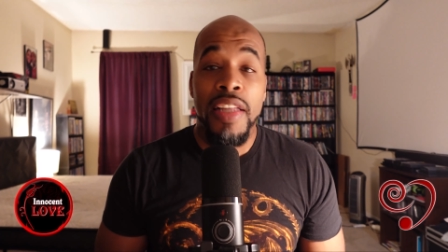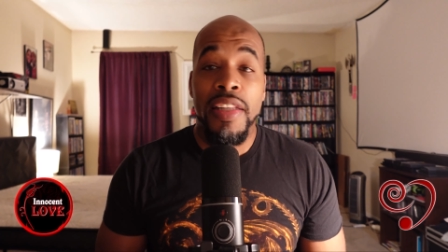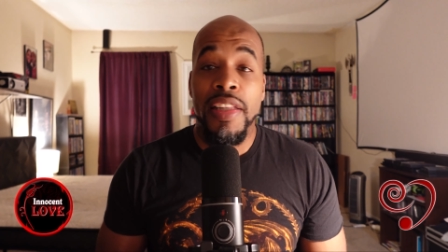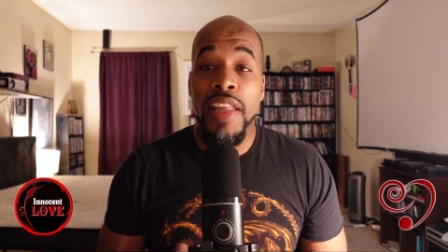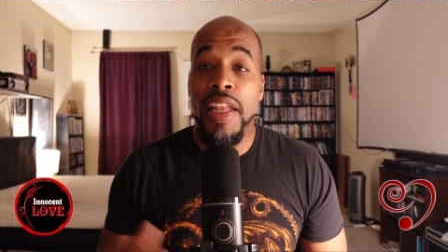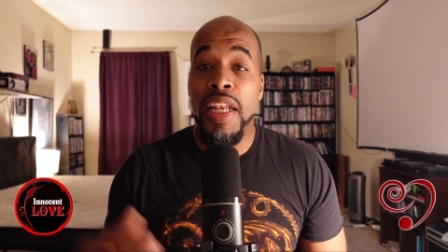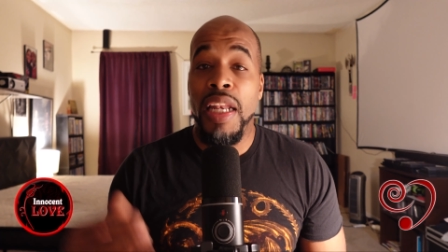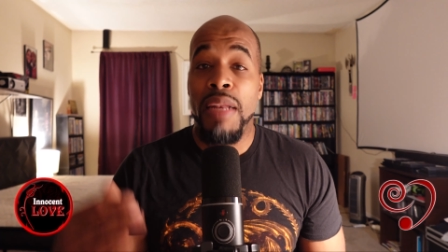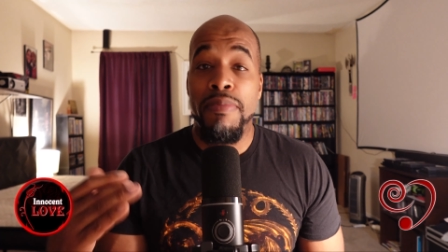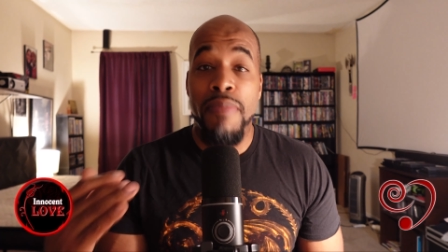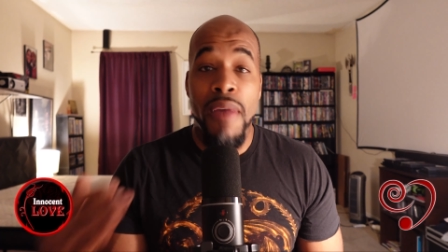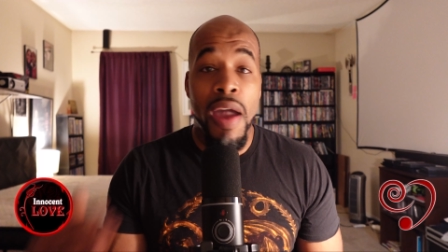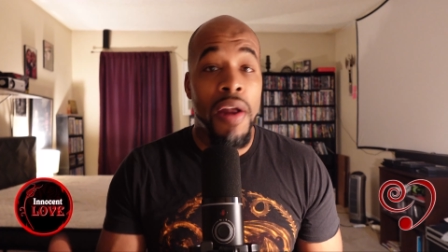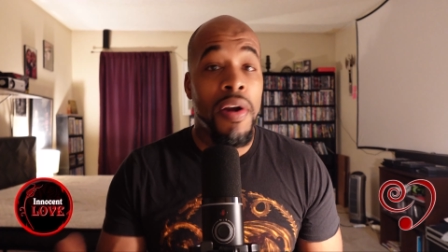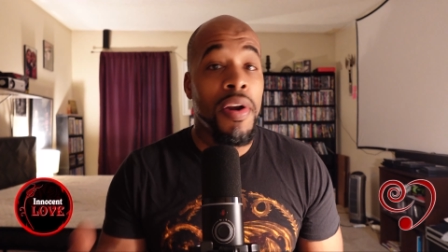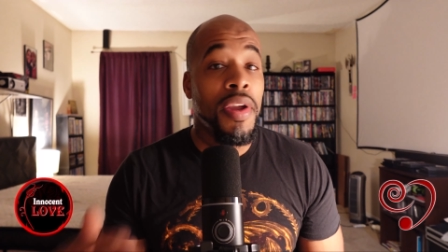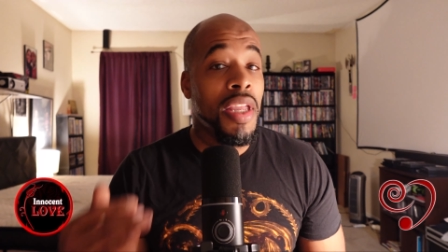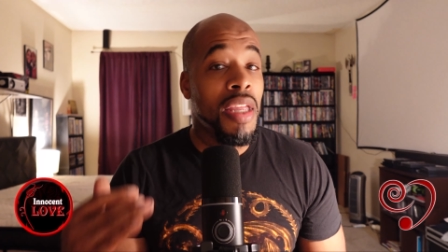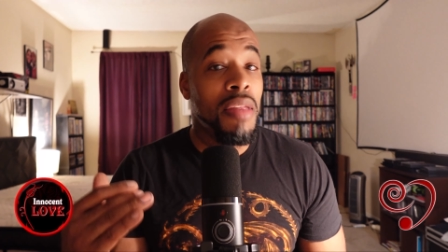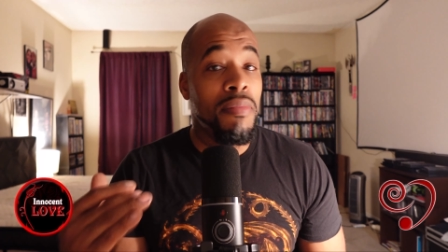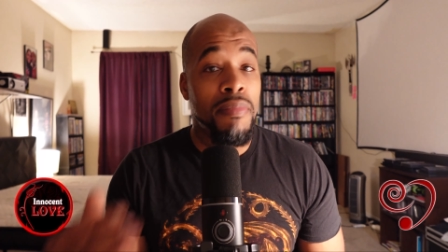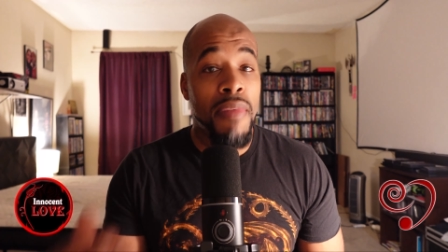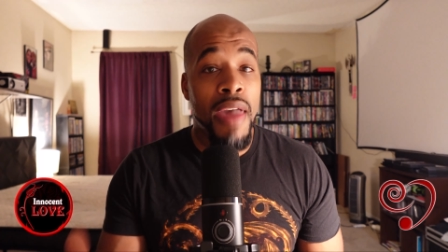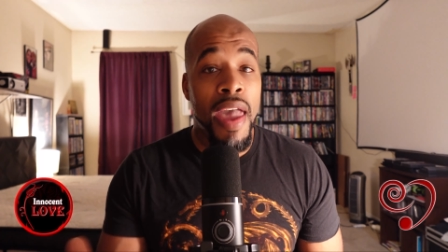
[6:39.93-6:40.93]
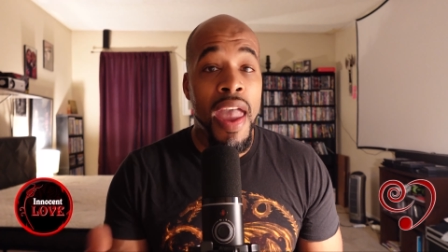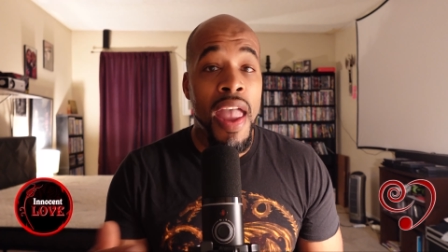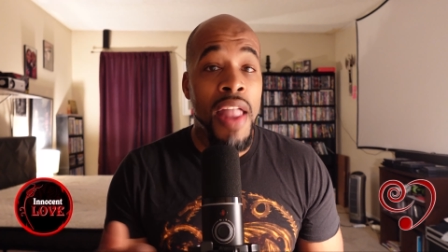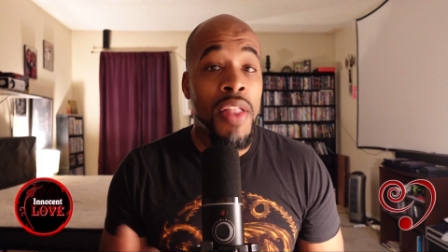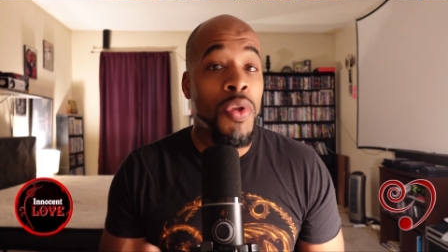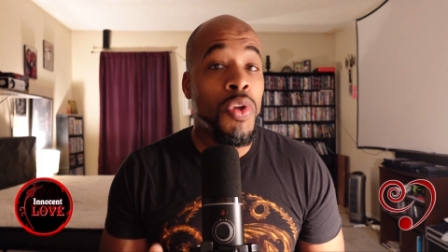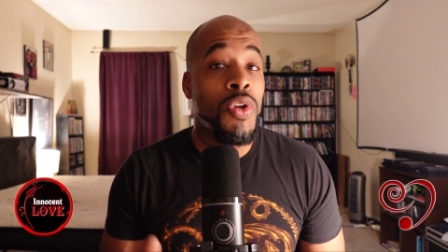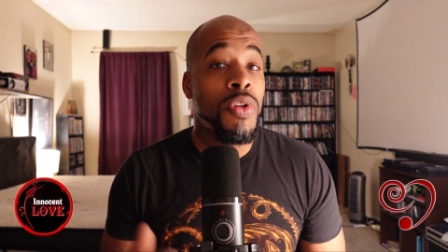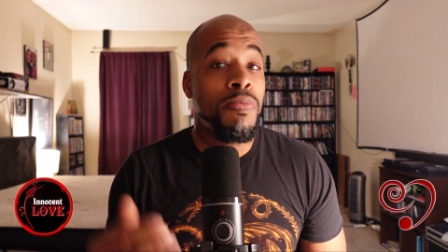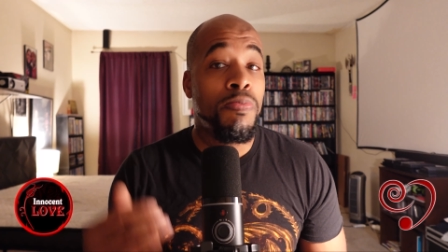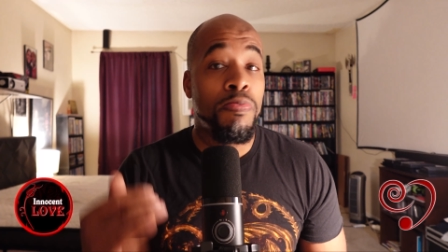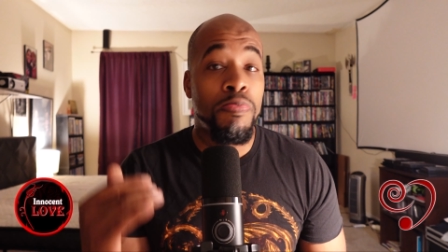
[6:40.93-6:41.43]
that an American man
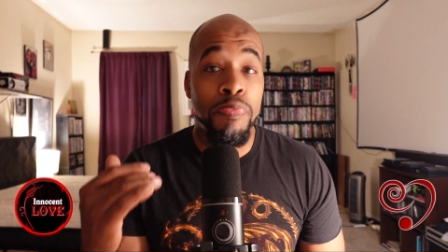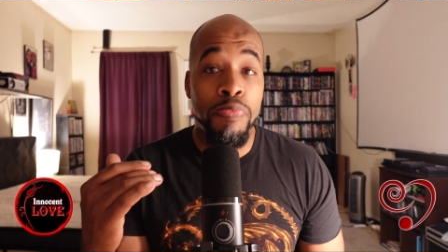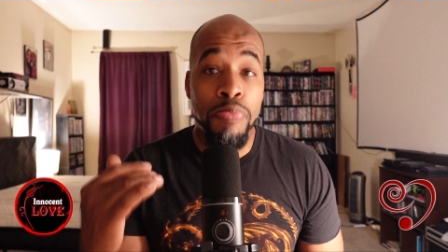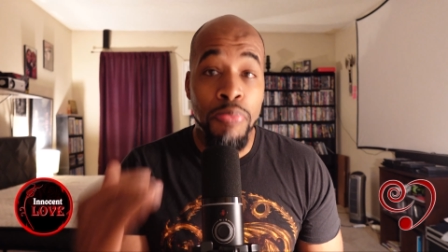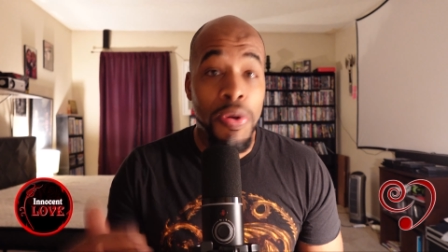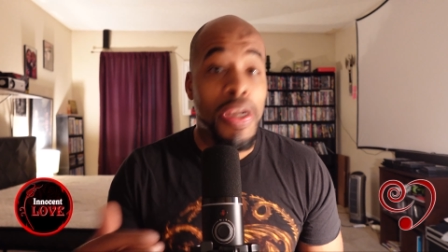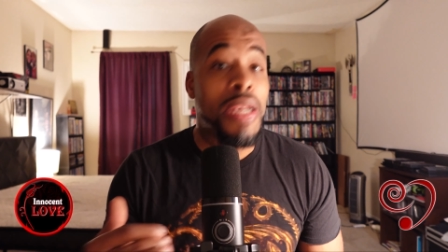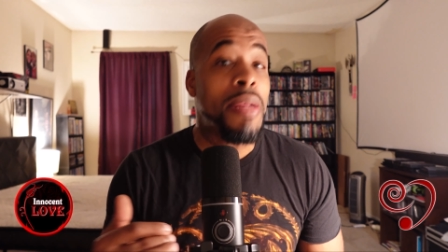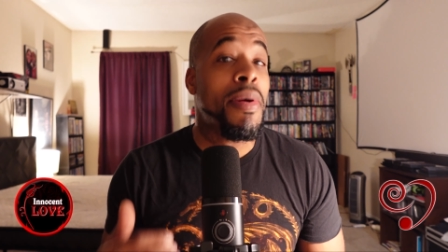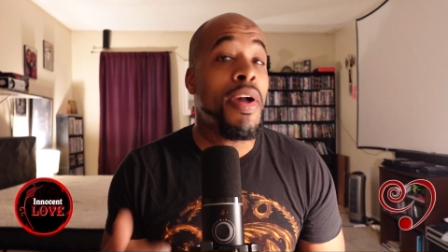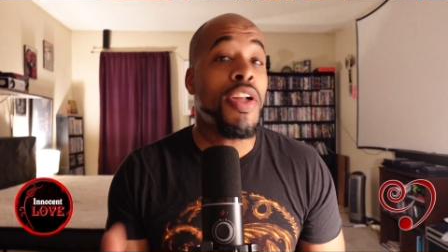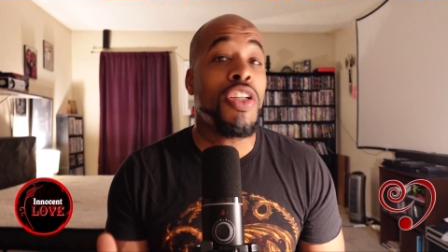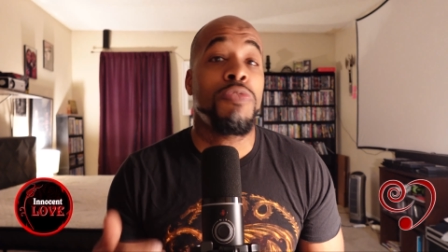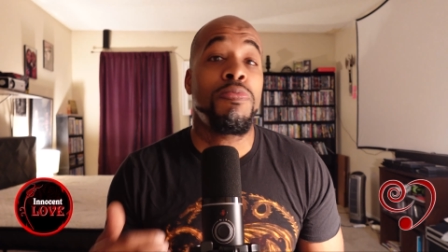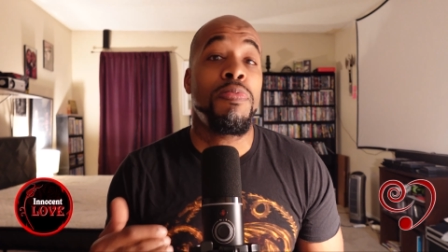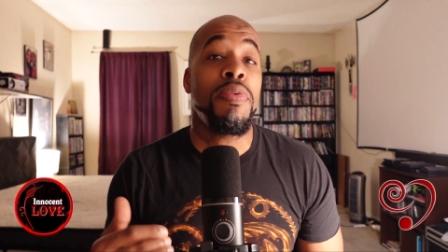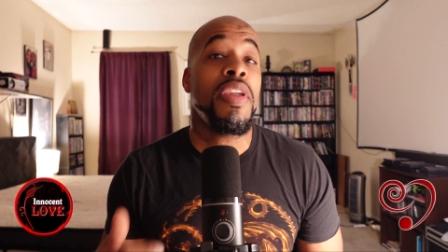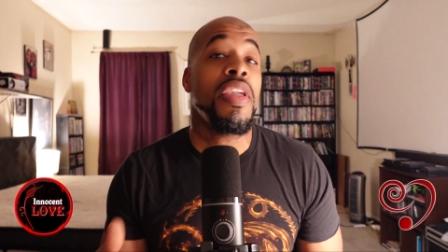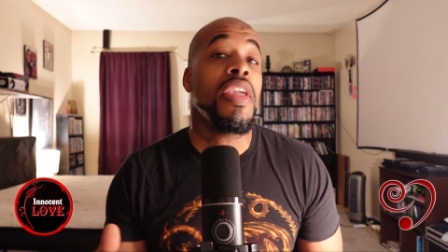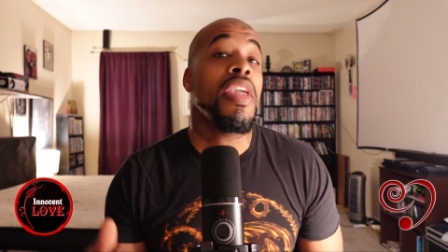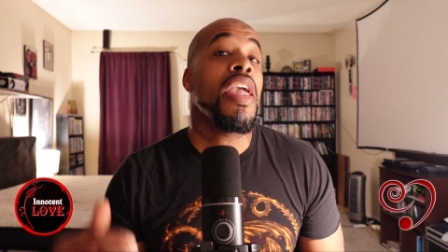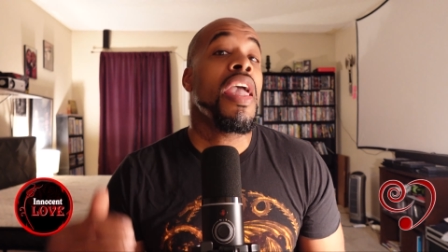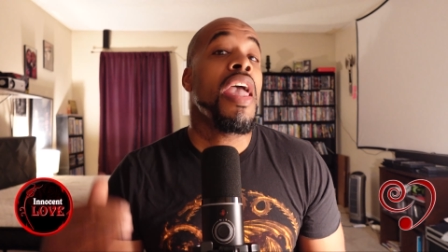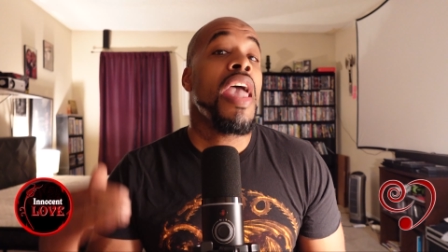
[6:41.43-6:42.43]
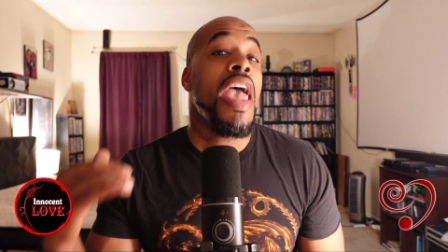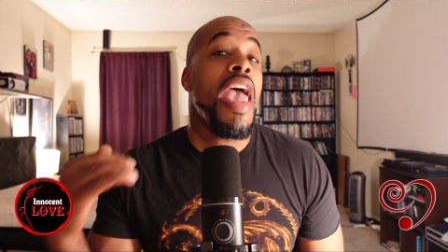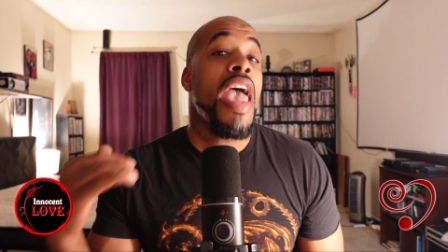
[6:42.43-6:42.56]
could pretty much be